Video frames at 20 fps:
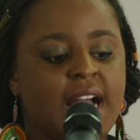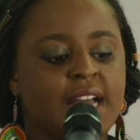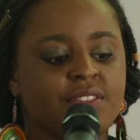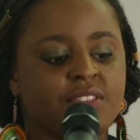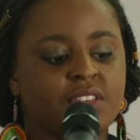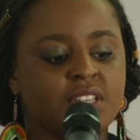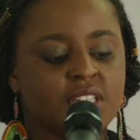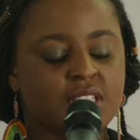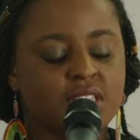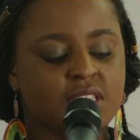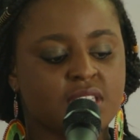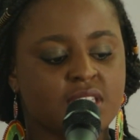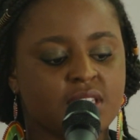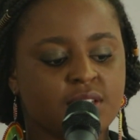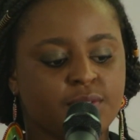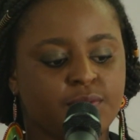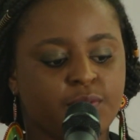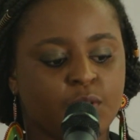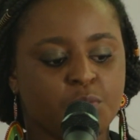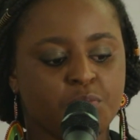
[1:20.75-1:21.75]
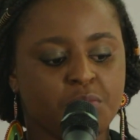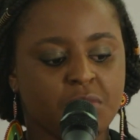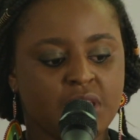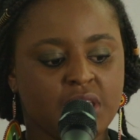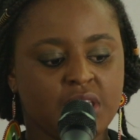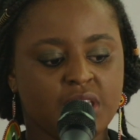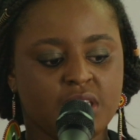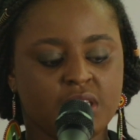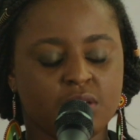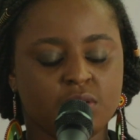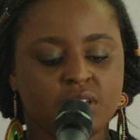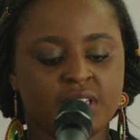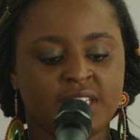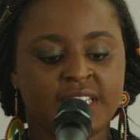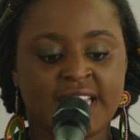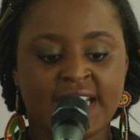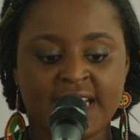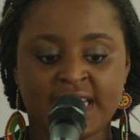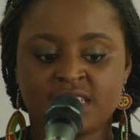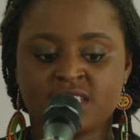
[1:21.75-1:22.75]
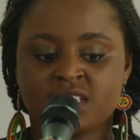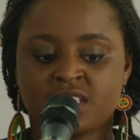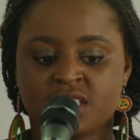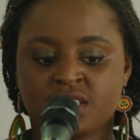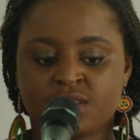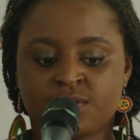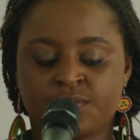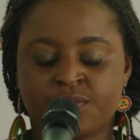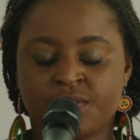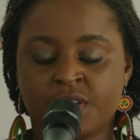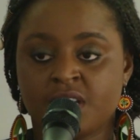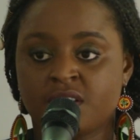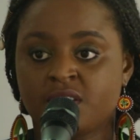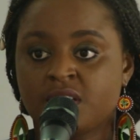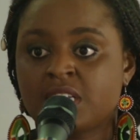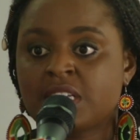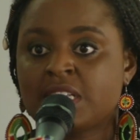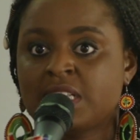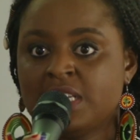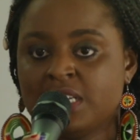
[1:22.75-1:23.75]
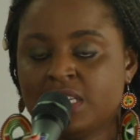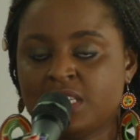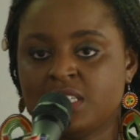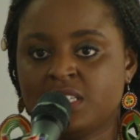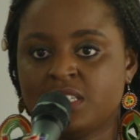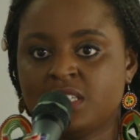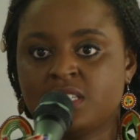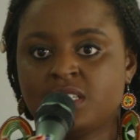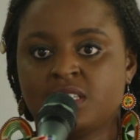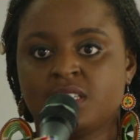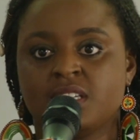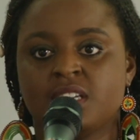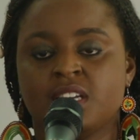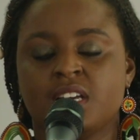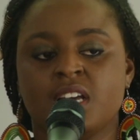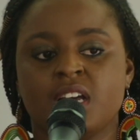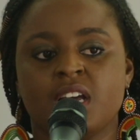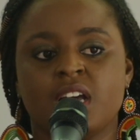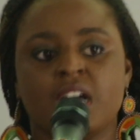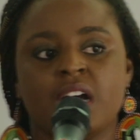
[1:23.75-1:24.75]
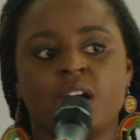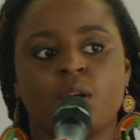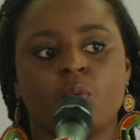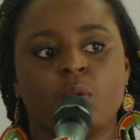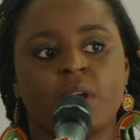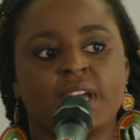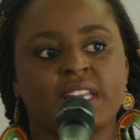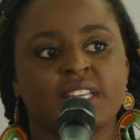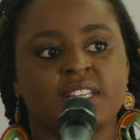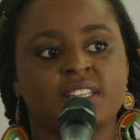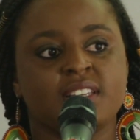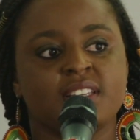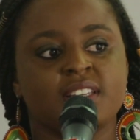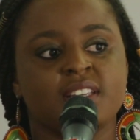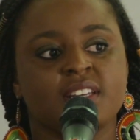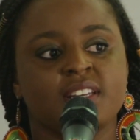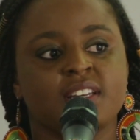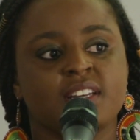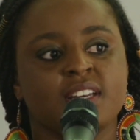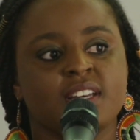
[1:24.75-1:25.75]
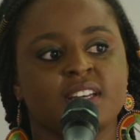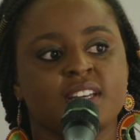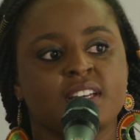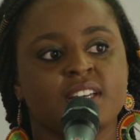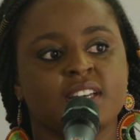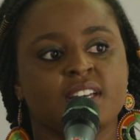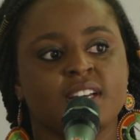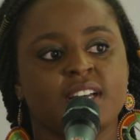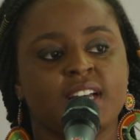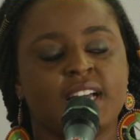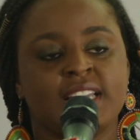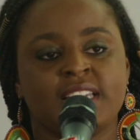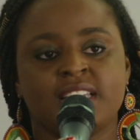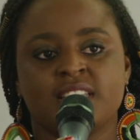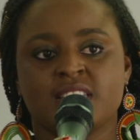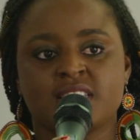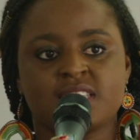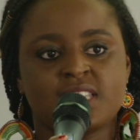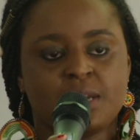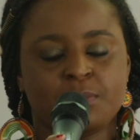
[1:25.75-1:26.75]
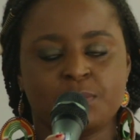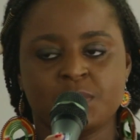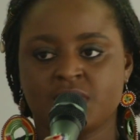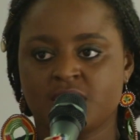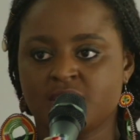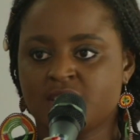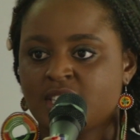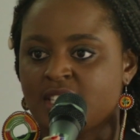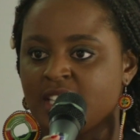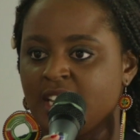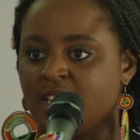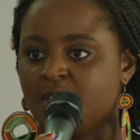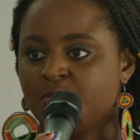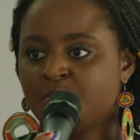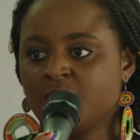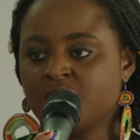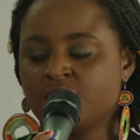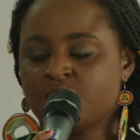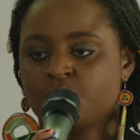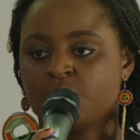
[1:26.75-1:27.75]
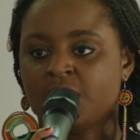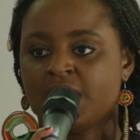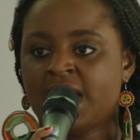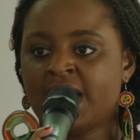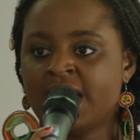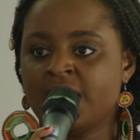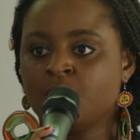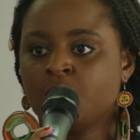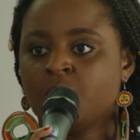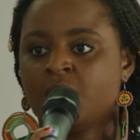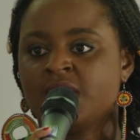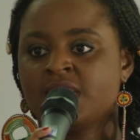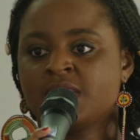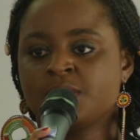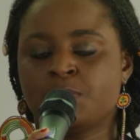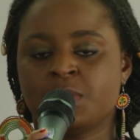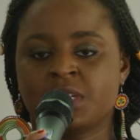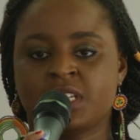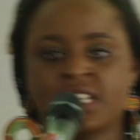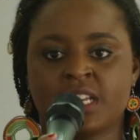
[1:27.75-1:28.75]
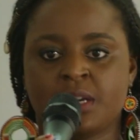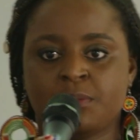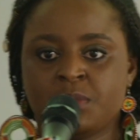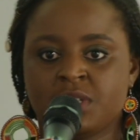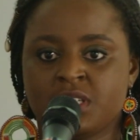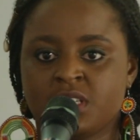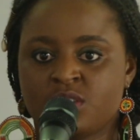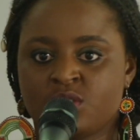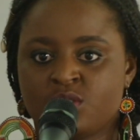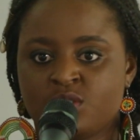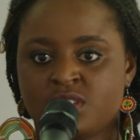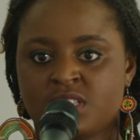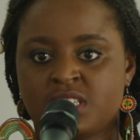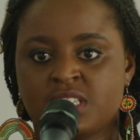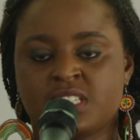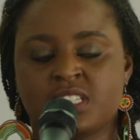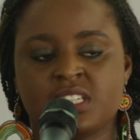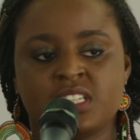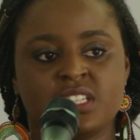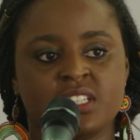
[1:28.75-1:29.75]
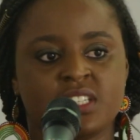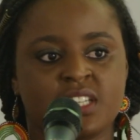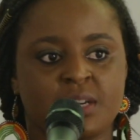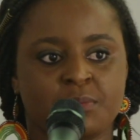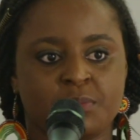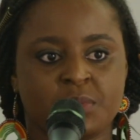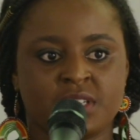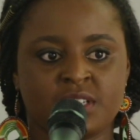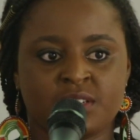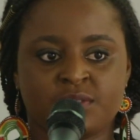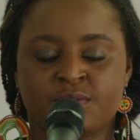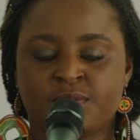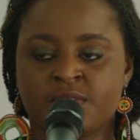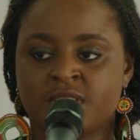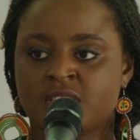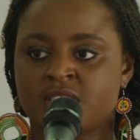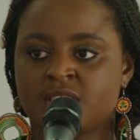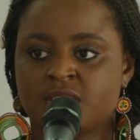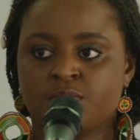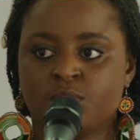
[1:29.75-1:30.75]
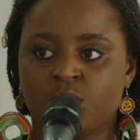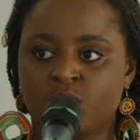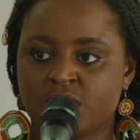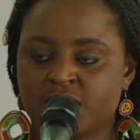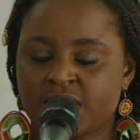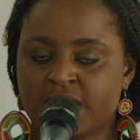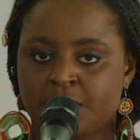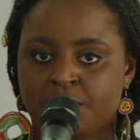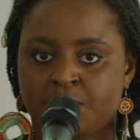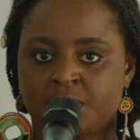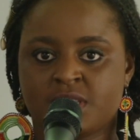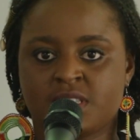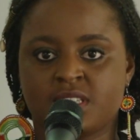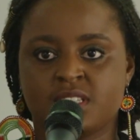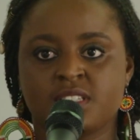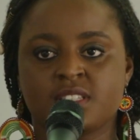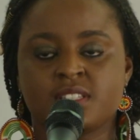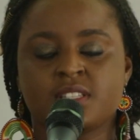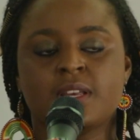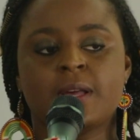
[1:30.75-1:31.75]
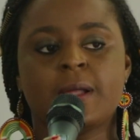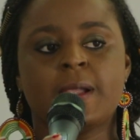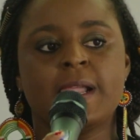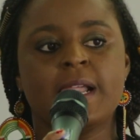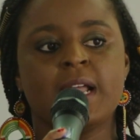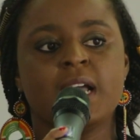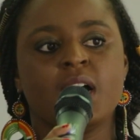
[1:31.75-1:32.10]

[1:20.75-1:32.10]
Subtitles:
And this, for me, landed very clearly when, and this happened at Stellenbosch, where I was, but it happened at UCT, it happened at Wits, most campuses.